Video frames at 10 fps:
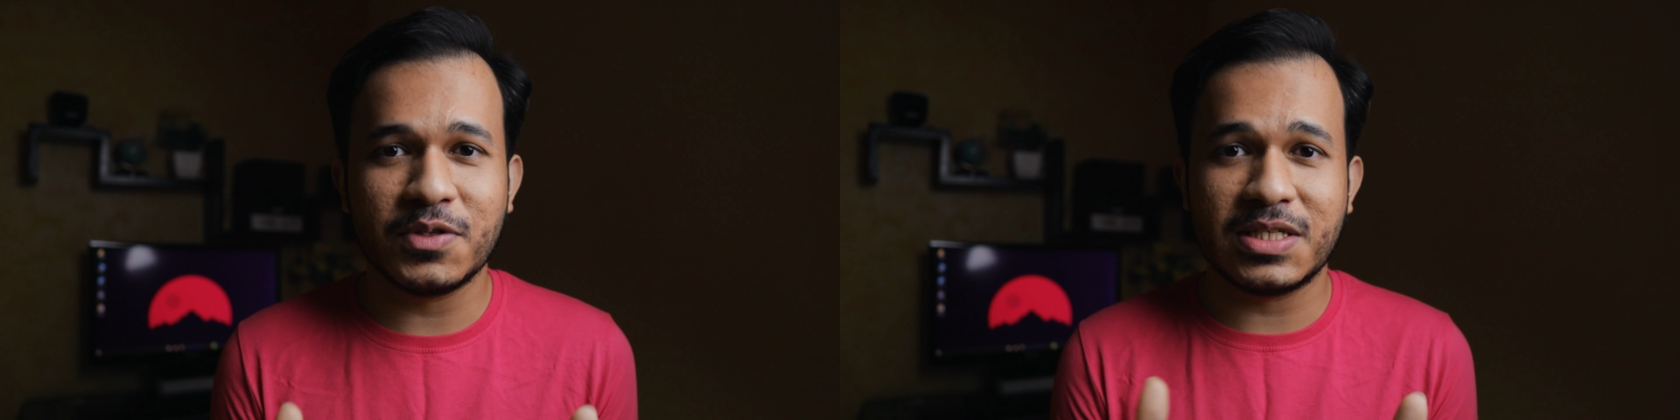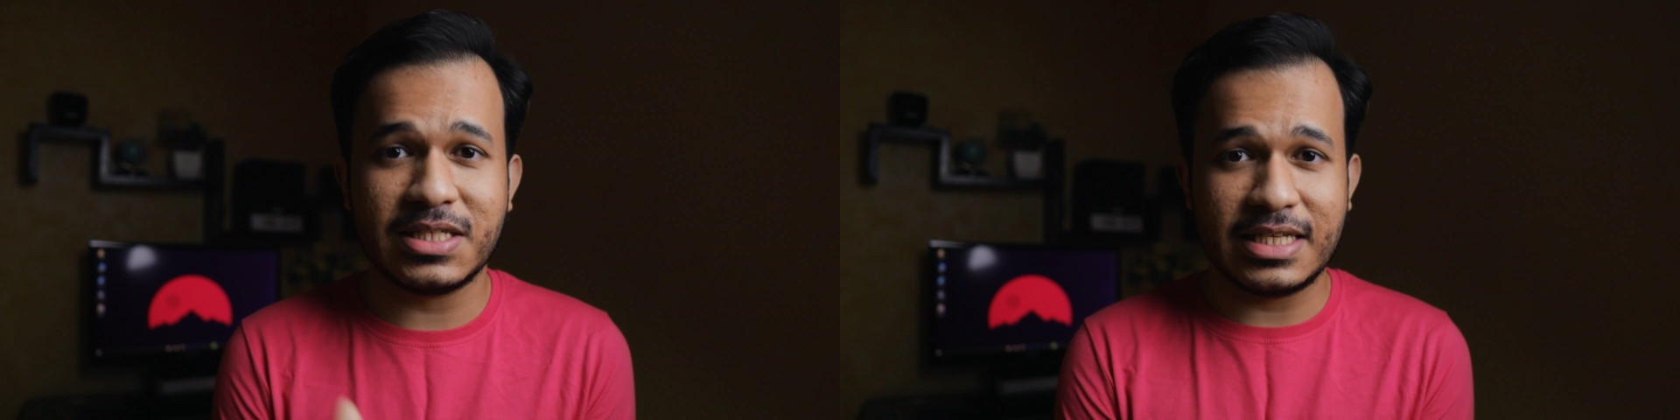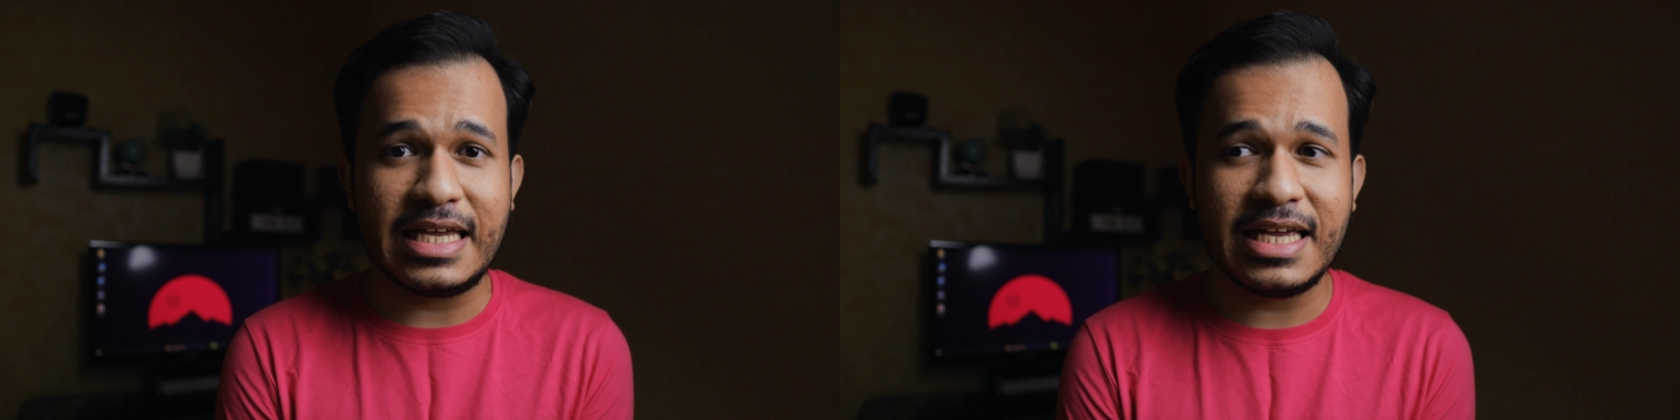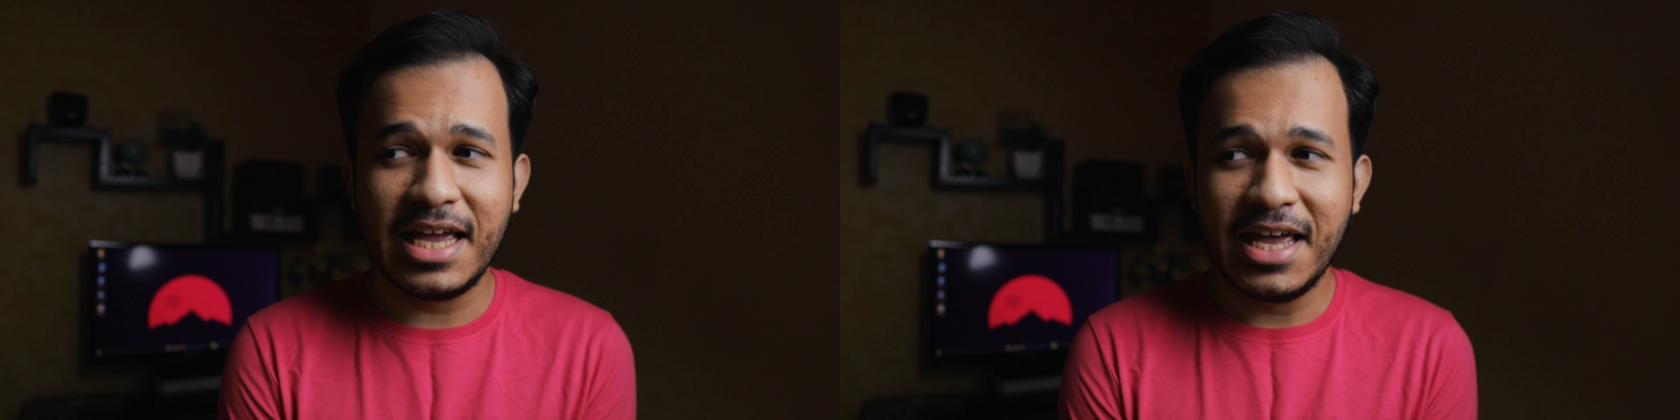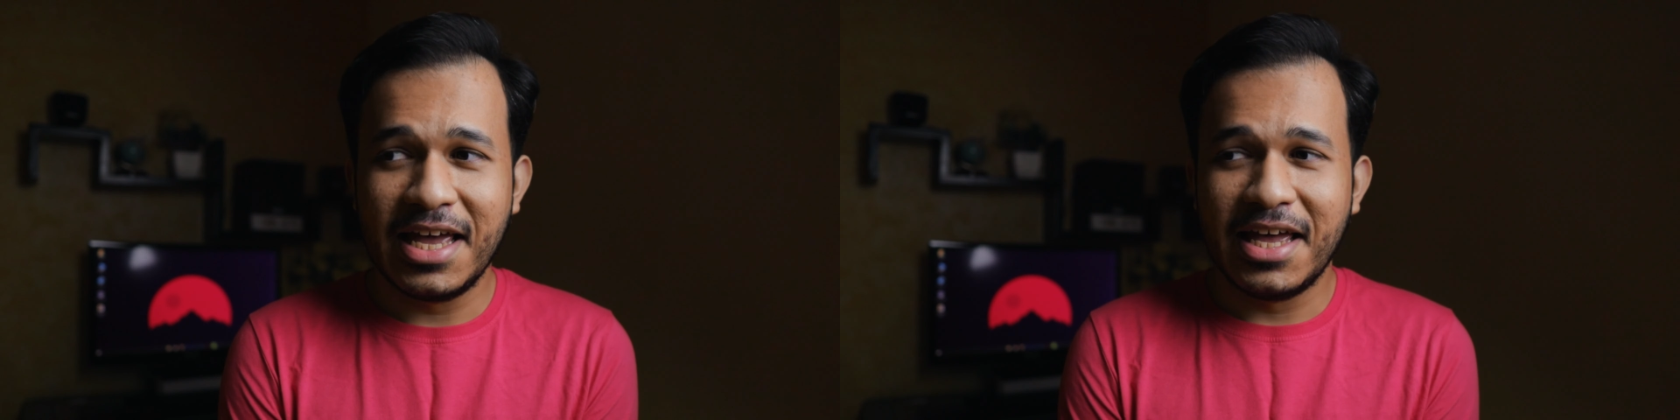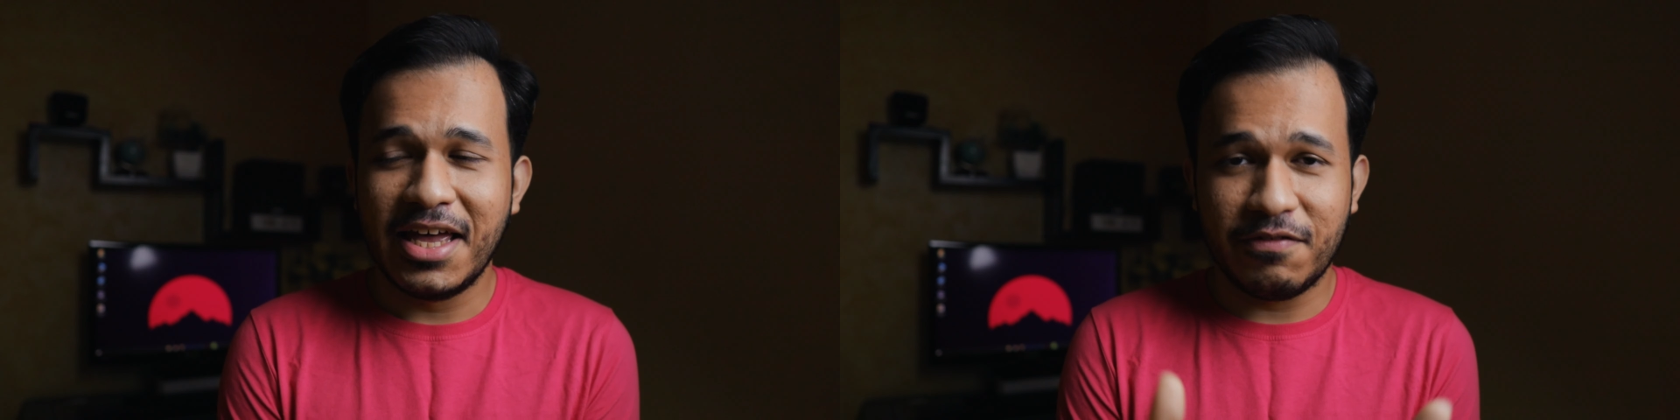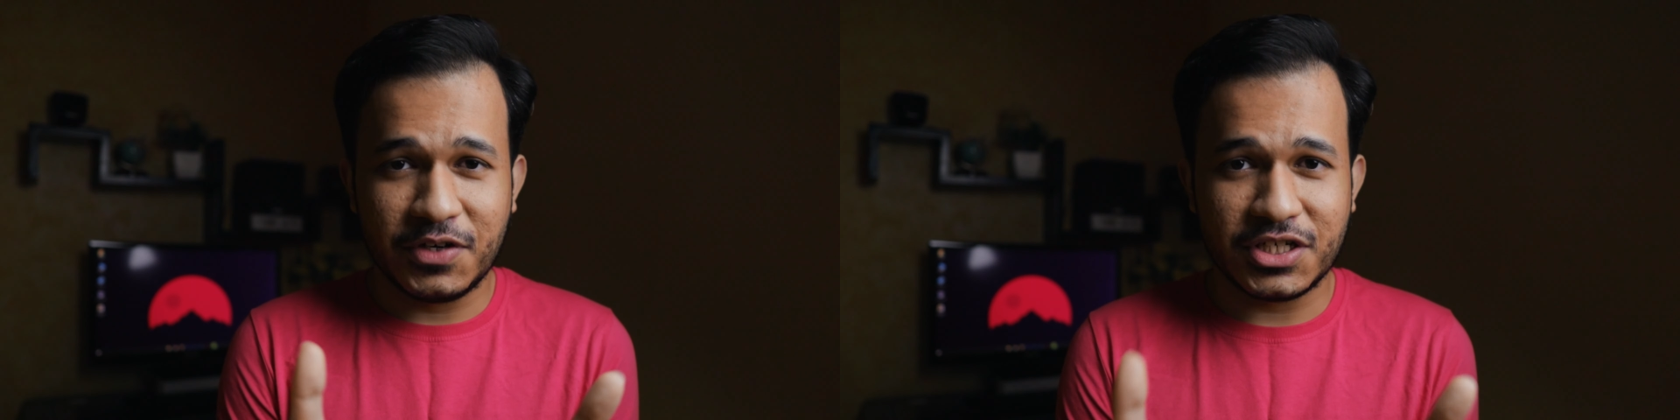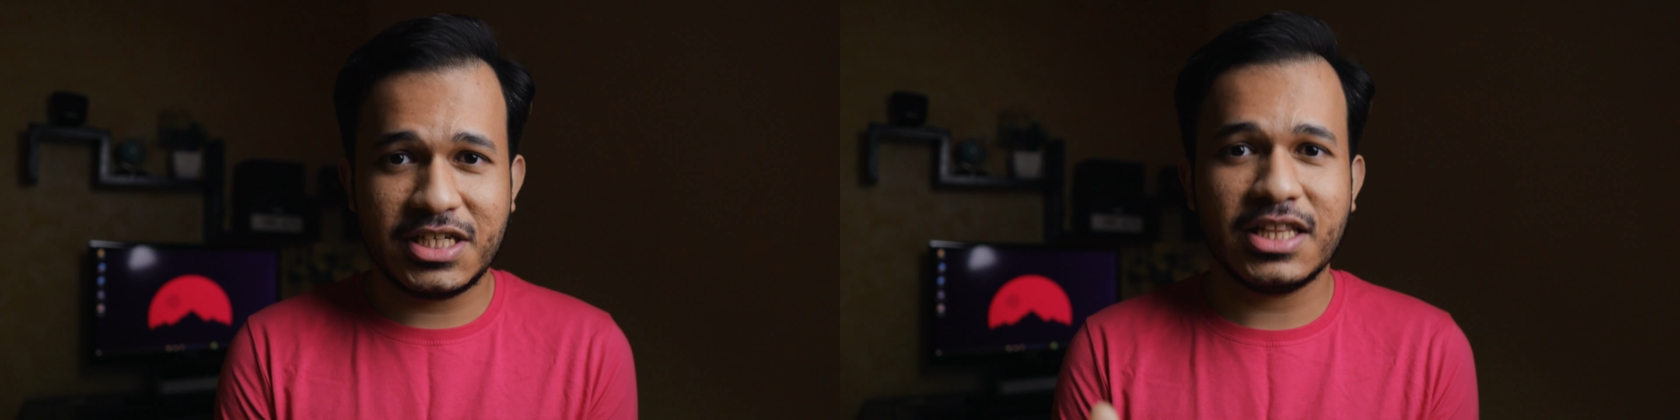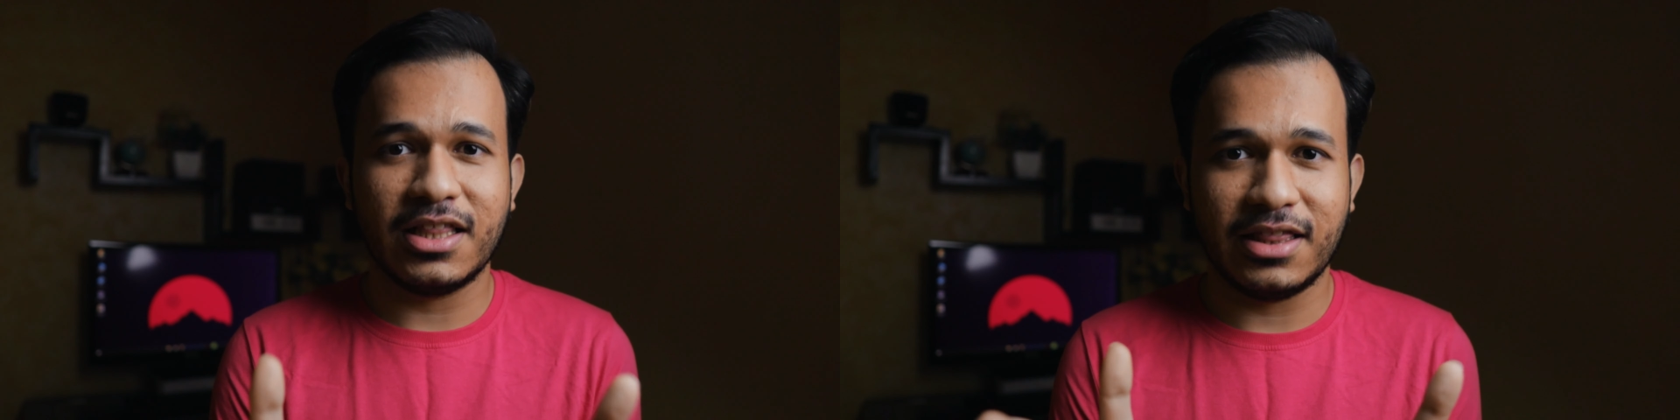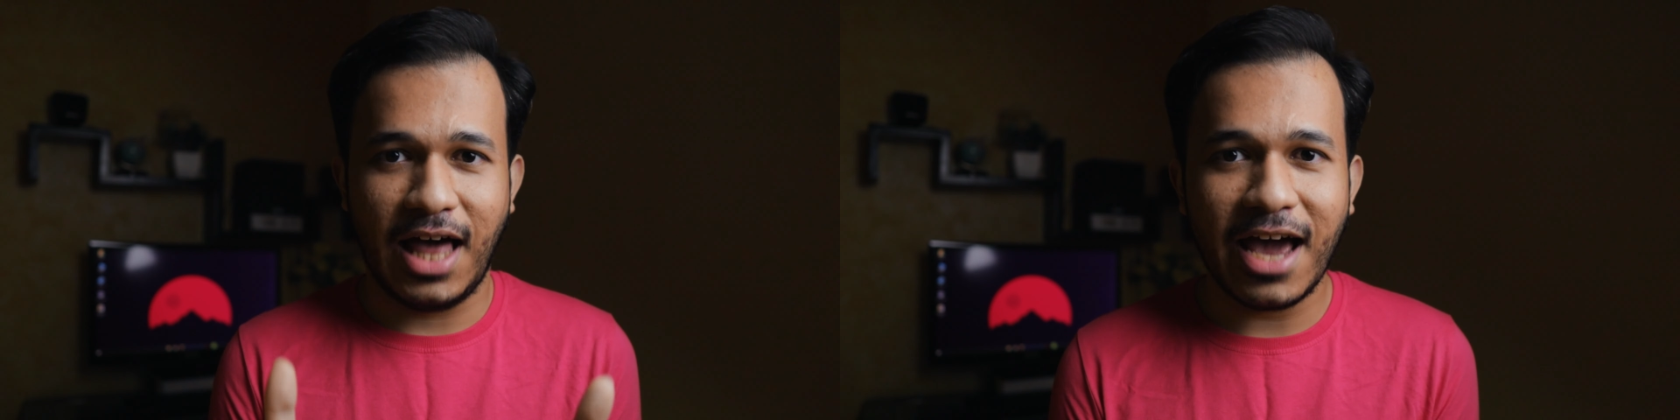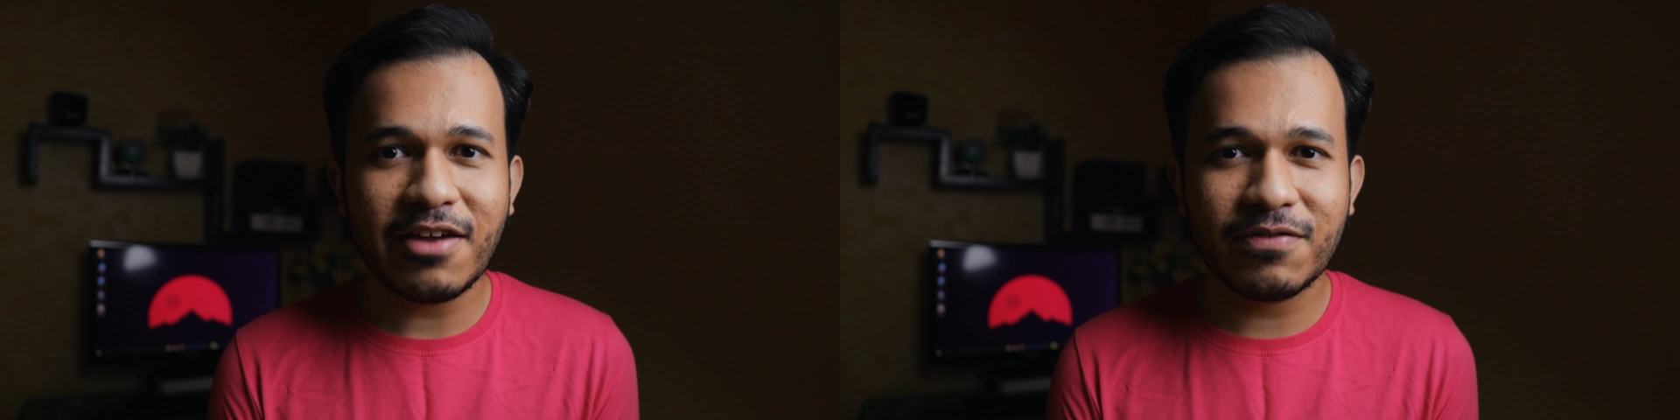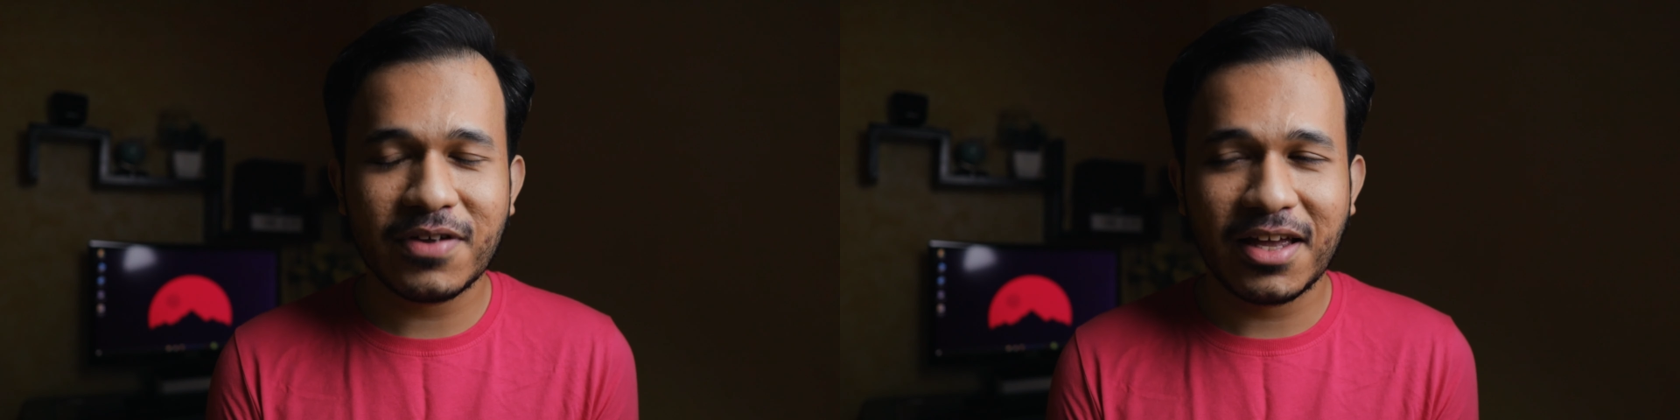to see if you're still alive,